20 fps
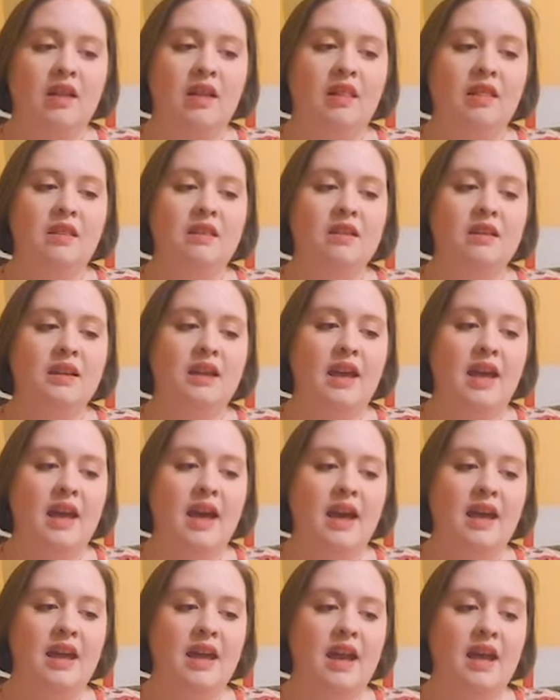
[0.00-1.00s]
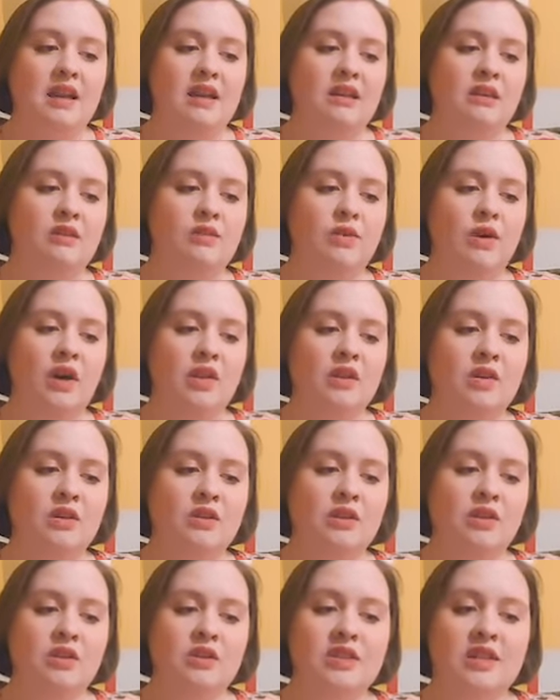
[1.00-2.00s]
Then Kay and his father
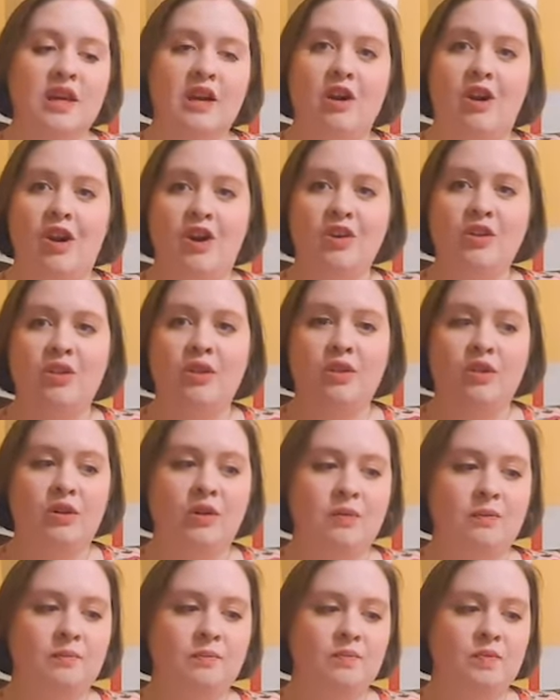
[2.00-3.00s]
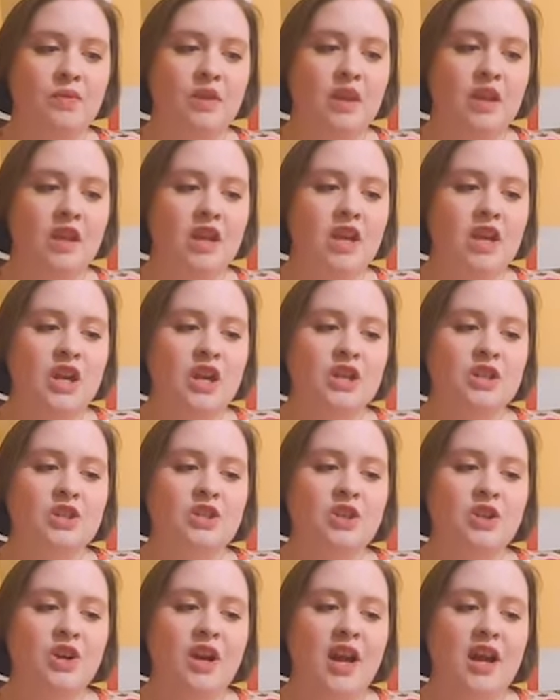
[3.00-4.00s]
looked at Arthur.
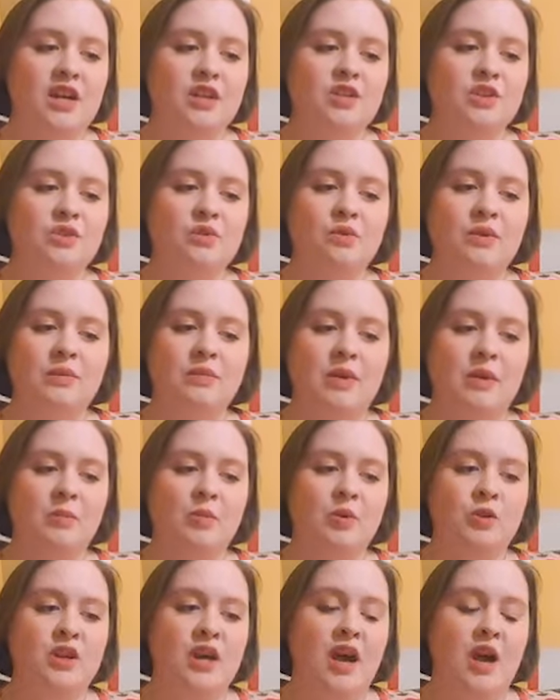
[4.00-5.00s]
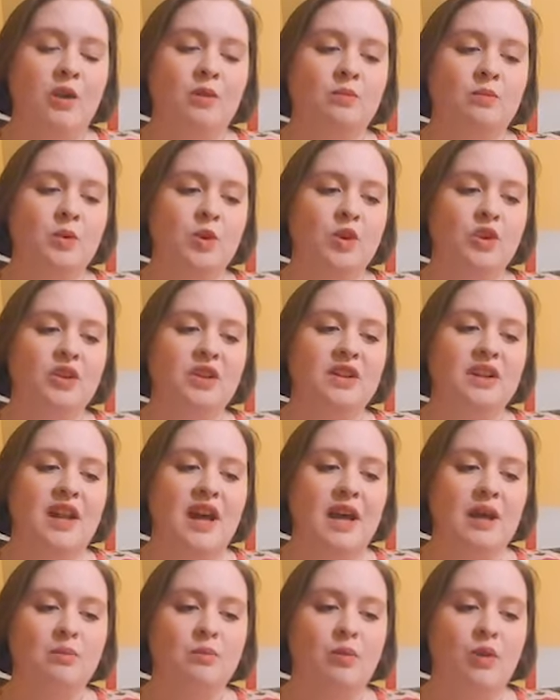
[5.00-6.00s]
Sir Ector remembered how Merlin
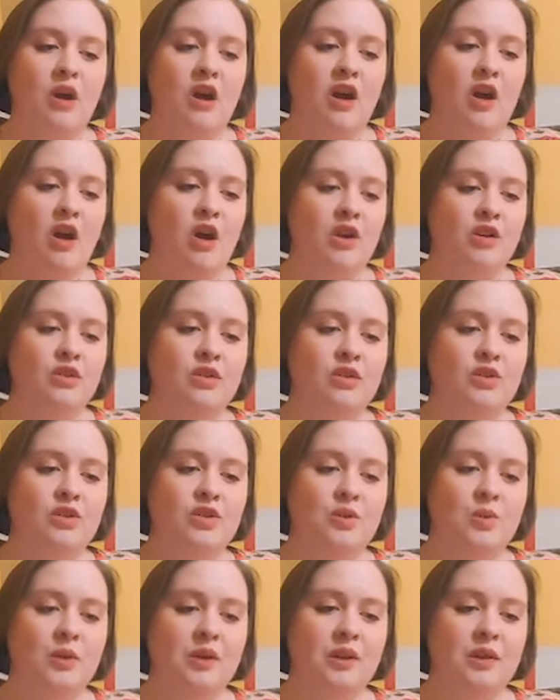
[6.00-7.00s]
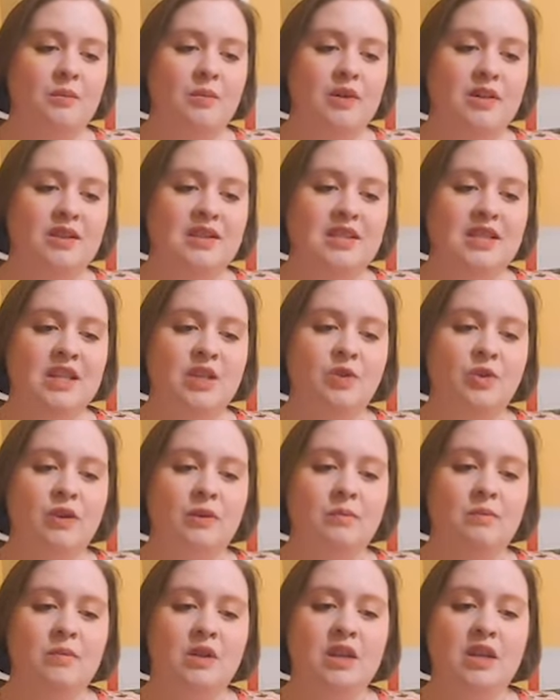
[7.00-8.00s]
had brought Arthur to him in
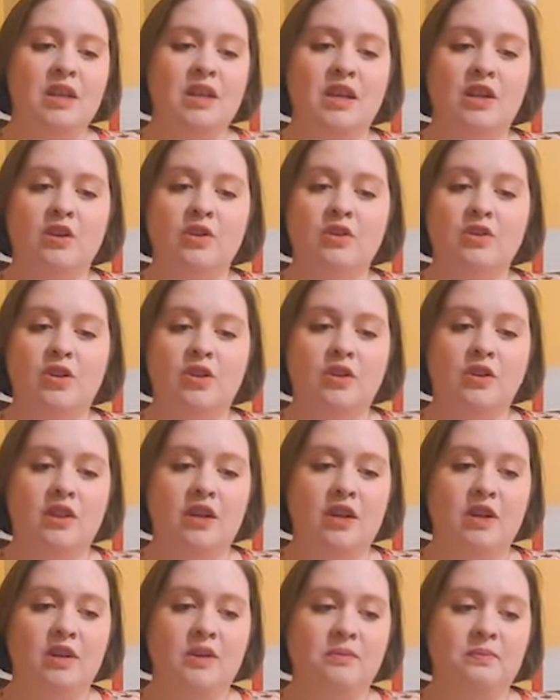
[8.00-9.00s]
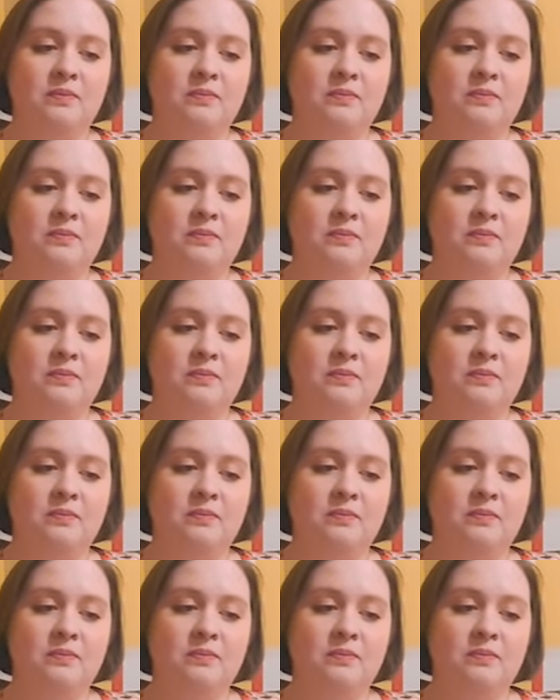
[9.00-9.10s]
secret many years earlier.